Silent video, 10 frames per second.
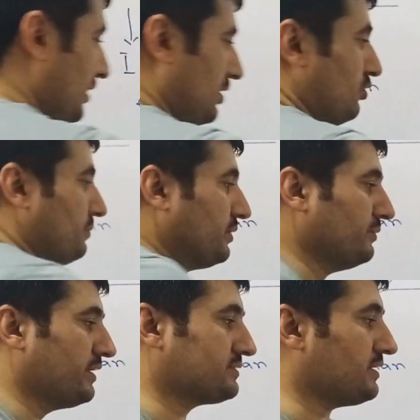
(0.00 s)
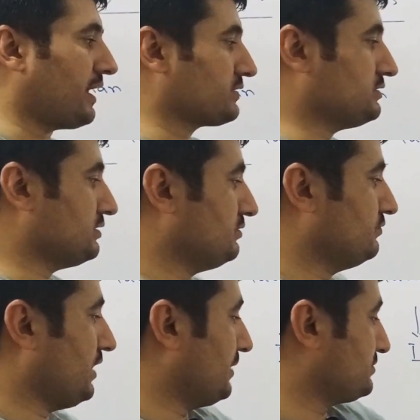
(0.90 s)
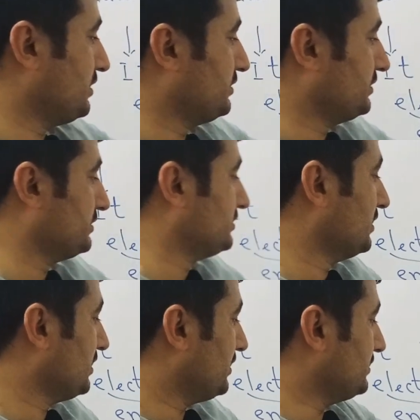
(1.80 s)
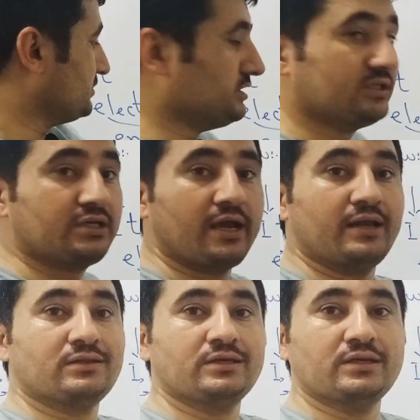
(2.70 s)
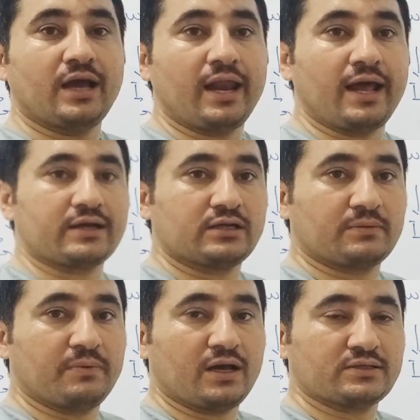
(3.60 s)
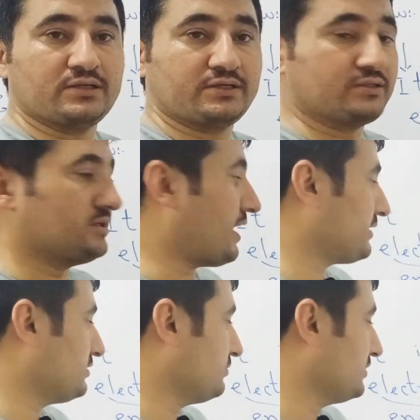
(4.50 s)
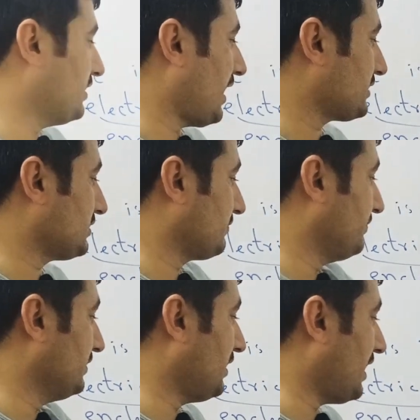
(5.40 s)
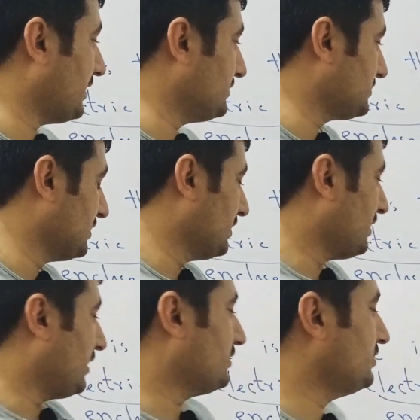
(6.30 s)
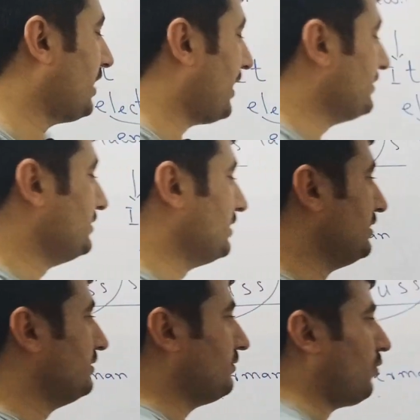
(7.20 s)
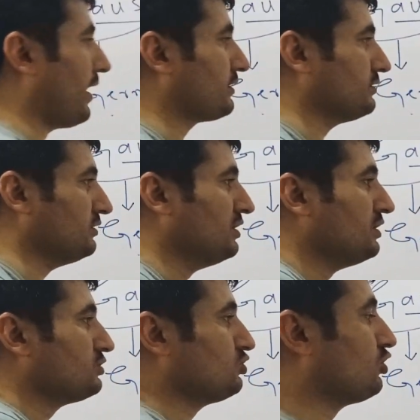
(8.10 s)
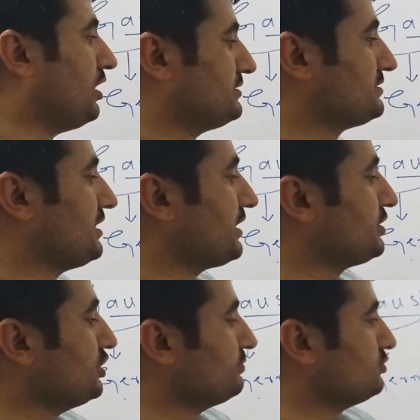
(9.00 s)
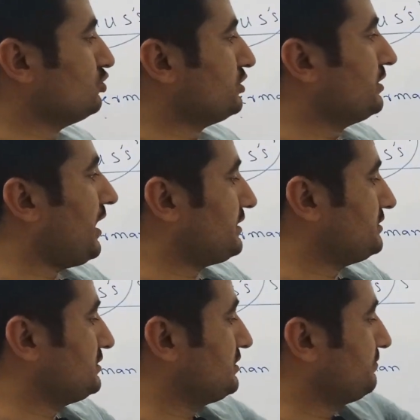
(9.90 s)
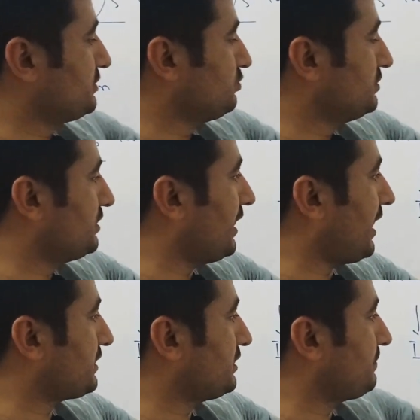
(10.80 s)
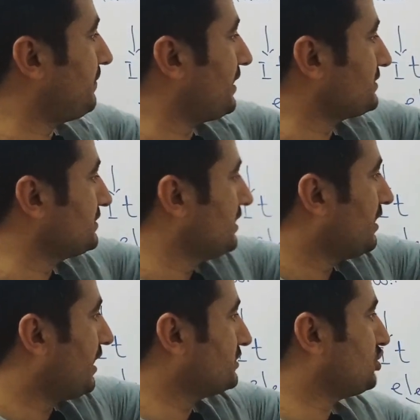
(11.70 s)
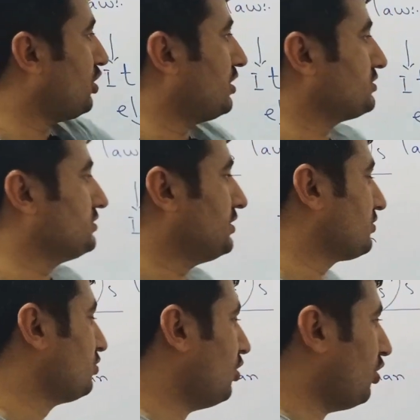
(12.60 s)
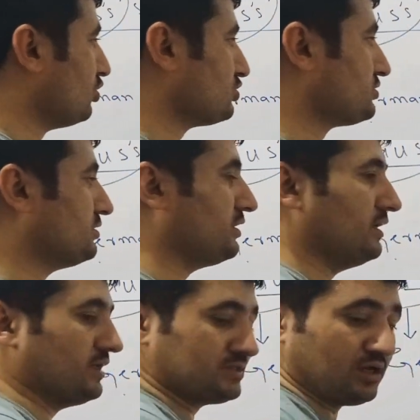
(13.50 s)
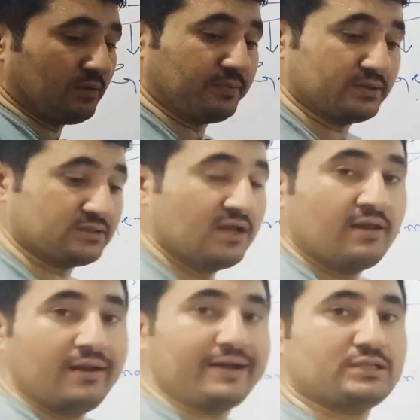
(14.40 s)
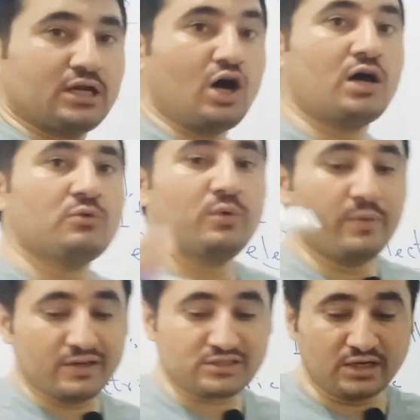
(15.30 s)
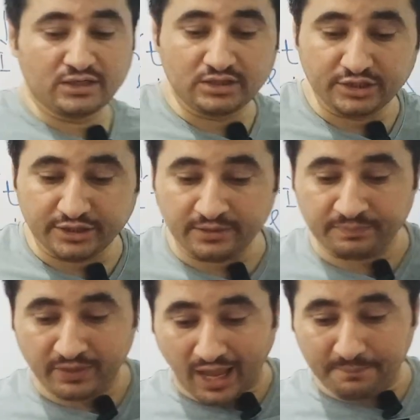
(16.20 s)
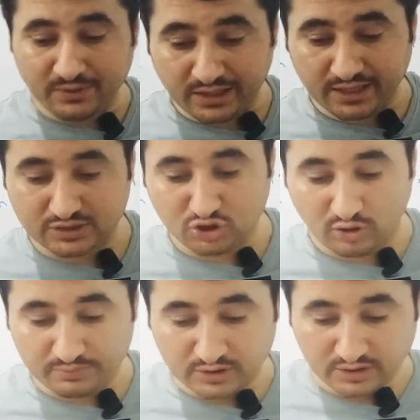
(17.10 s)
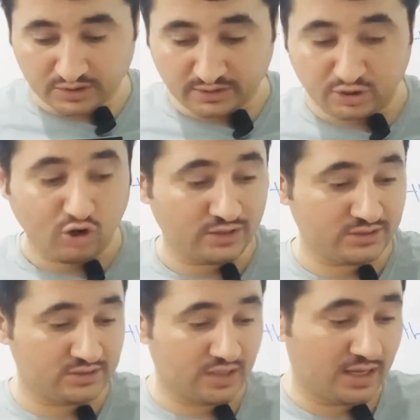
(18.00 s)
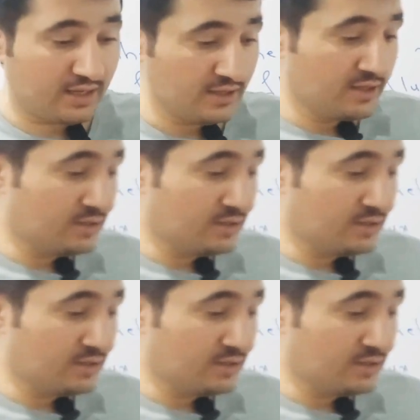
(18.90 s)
In our previous lecture, we have studied in detail the electric flux, that is related with the electric field lines in the aerial vector. So Gauss's law gives you the relationship between the electric flux and charge enclosed in a surface. Later on we will study the application of the Gauss's law.